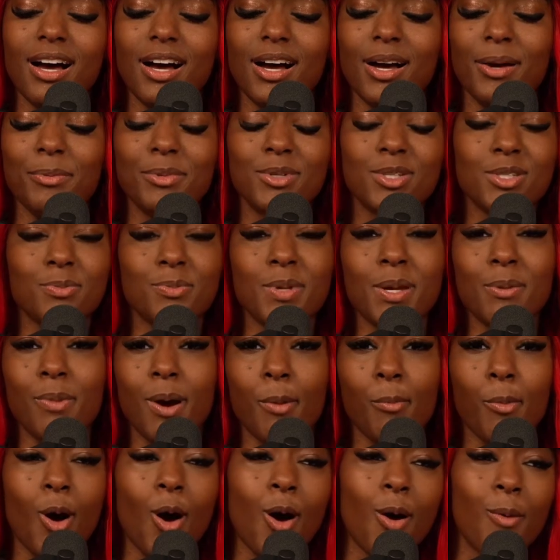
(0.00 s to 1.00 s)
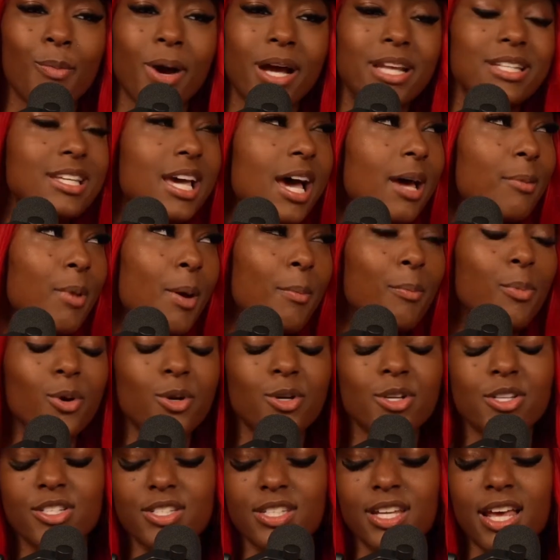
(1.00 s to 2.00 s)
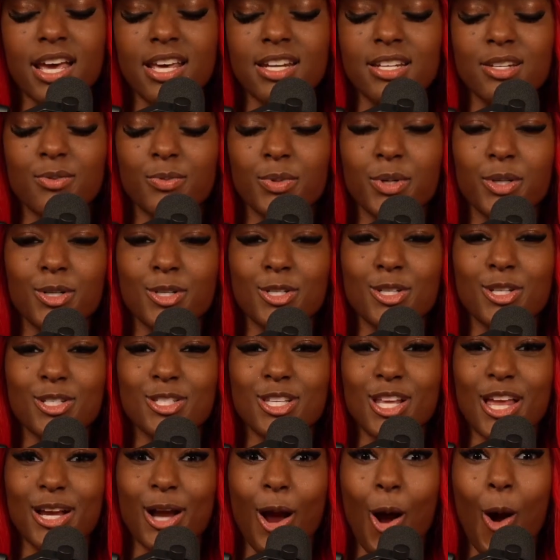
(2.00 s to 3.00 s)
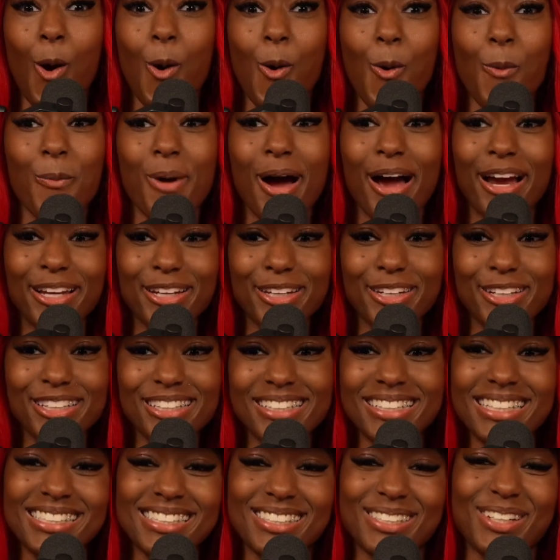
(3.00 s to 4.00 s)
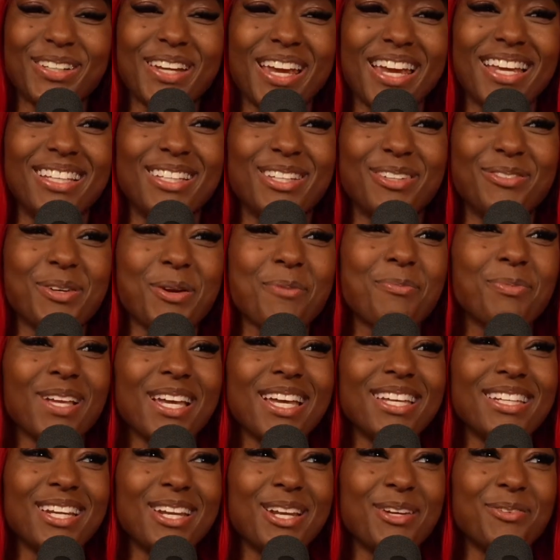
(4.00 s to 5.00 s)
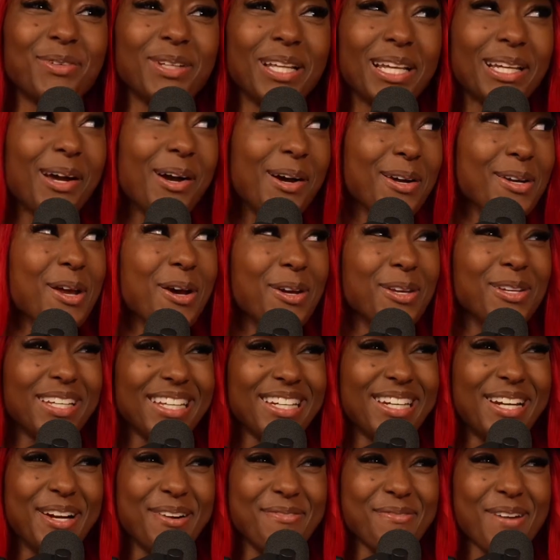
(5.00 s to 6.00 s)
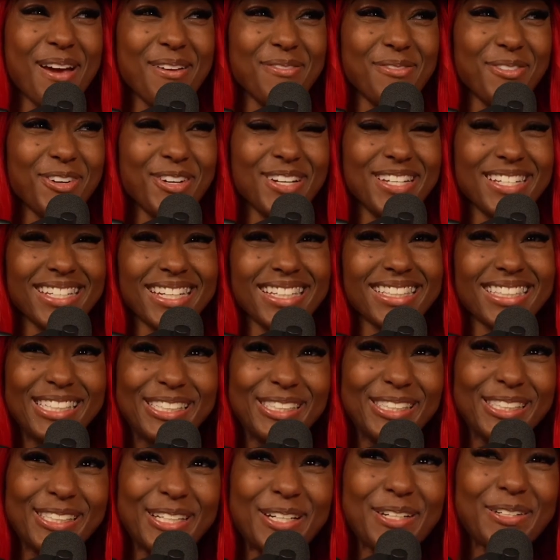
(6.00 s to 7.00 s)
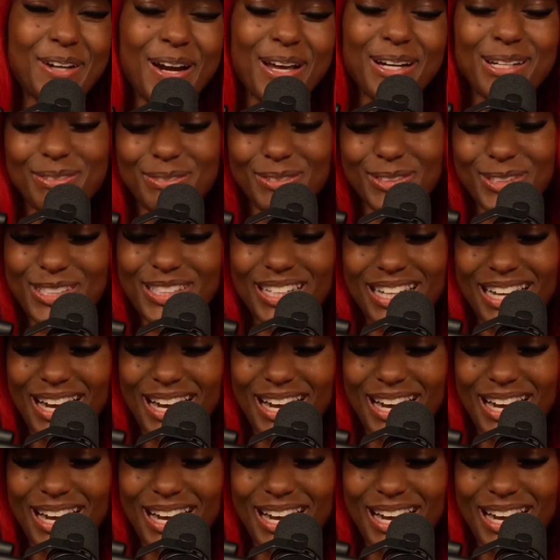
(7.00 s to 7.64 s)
It was me, my mom, my dad, my bonus dad, and we were just like, oh my goodness, okay. And then we played it, and we're like, oh no, you can hear my voice. Like this is incredible.